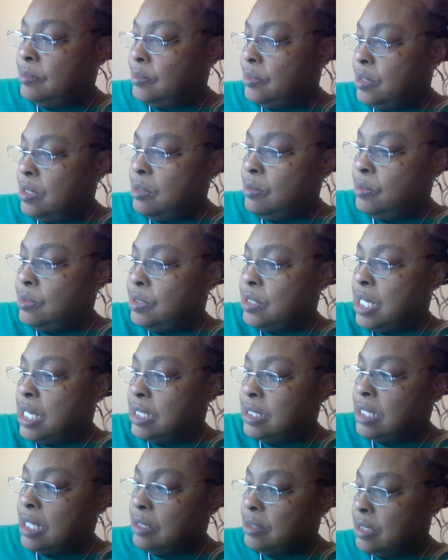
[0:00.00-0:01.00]
It was
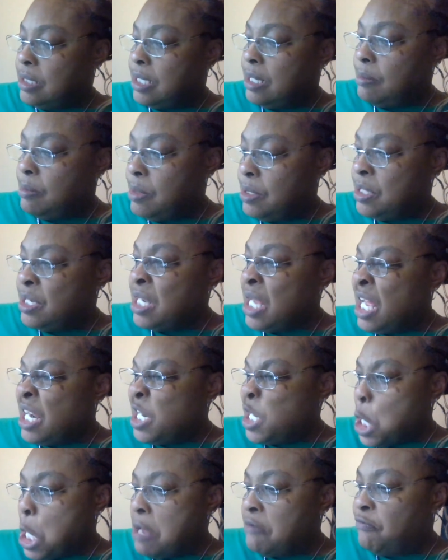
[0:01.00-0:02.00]
nice out today, but not
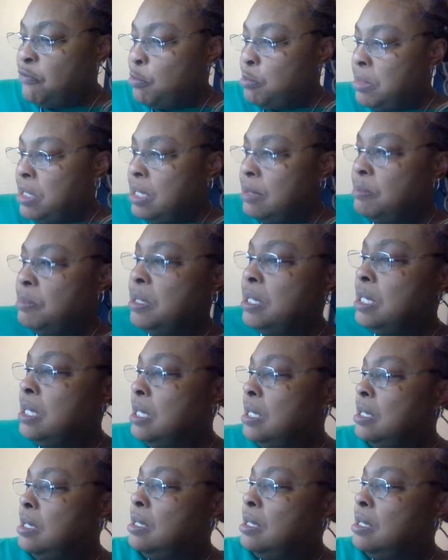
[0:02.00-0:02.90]
enough for me to be